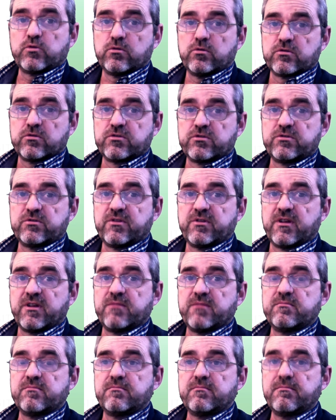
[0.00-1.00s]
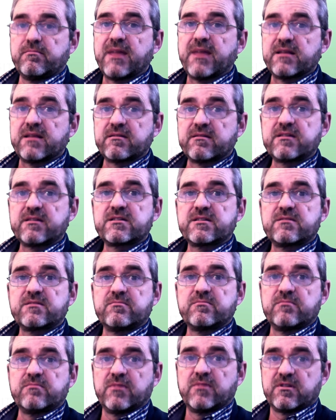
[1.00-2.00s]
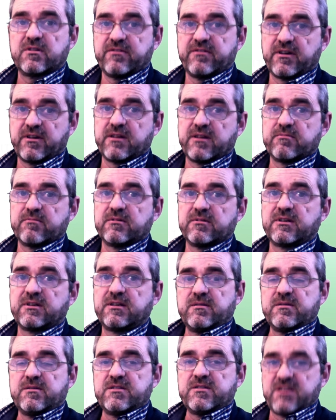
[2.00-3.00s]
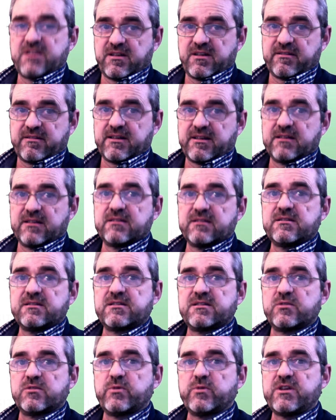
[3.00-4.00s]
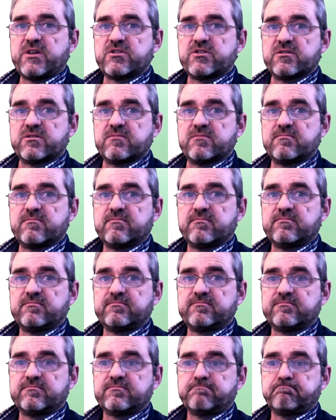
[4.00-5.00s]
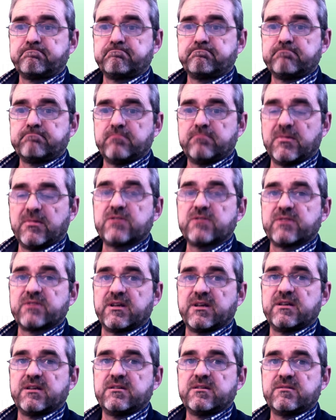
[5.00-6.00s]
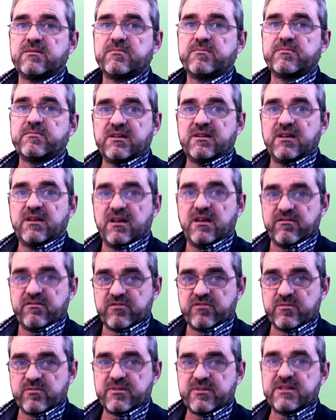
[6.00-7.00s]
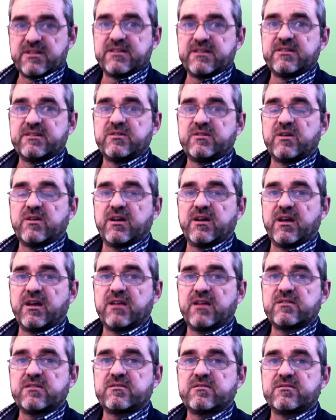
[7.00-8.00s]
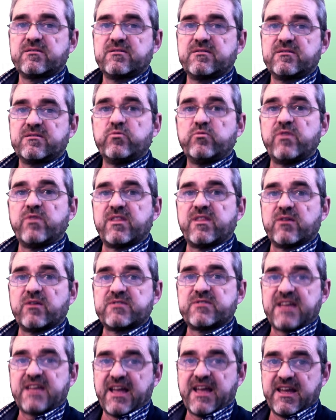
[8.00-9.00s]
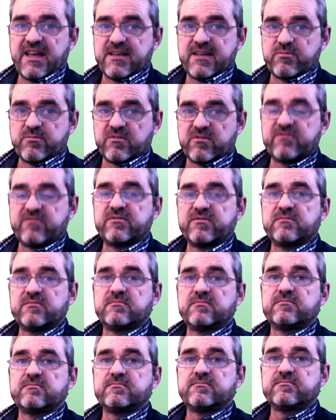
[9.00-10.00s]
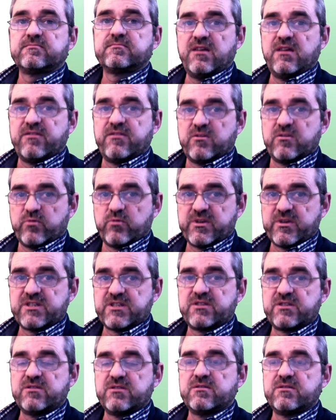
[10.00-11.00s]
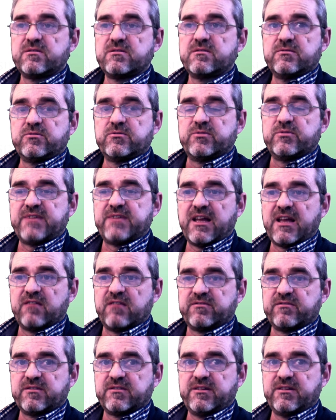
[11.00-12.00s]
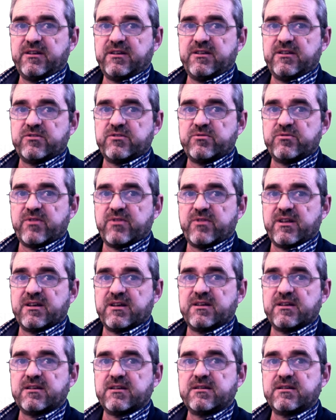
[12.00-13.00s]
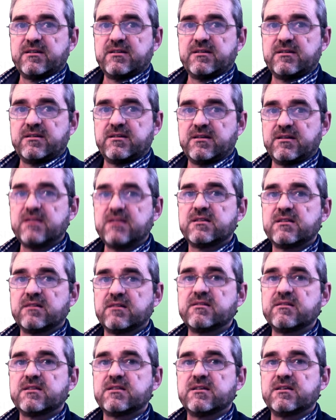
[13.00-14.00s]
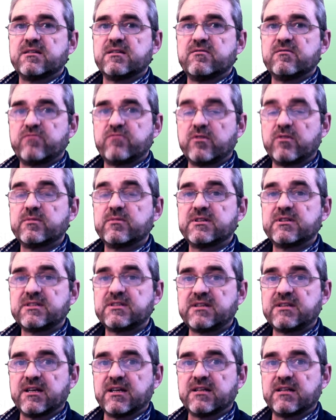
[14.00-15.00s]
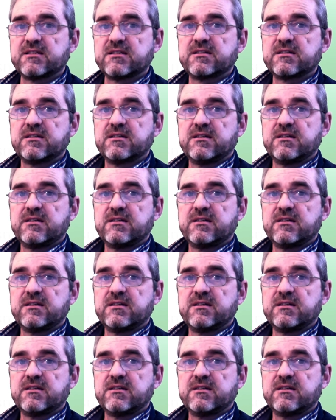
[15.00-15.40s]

also to the matrix multivariable general situation, but again, informally and without any proof. If you wish to delve into the nitty-gritty formal details,